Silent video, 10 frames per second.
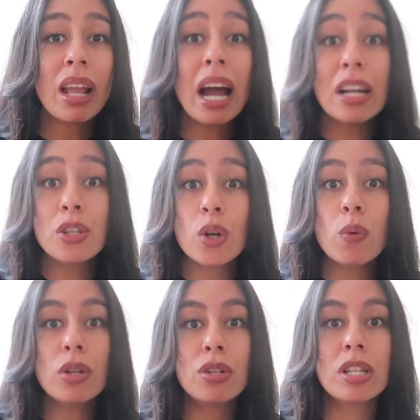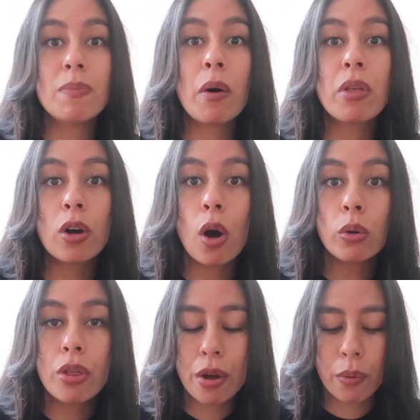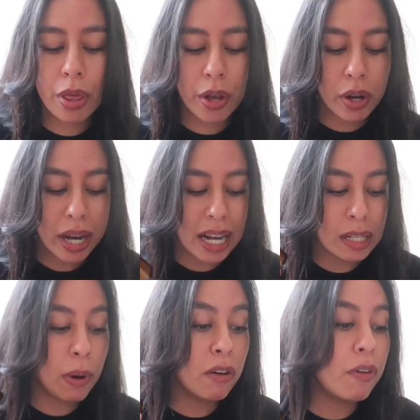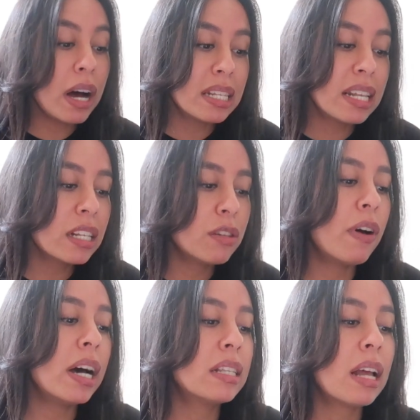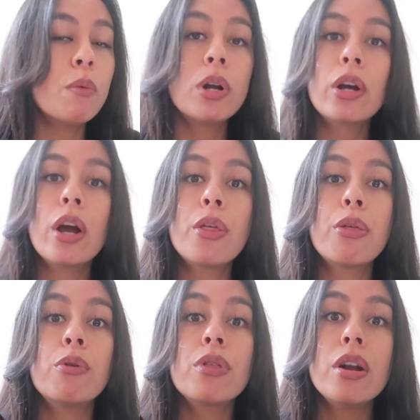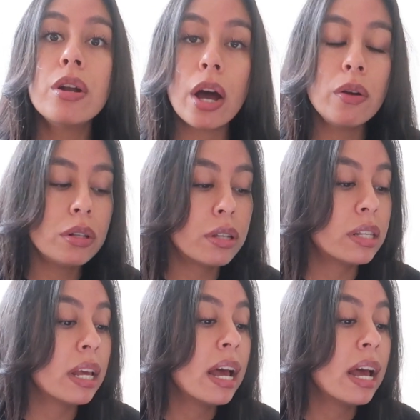I do want to smell the cold through with you guys, but first things first, I want to go through the notes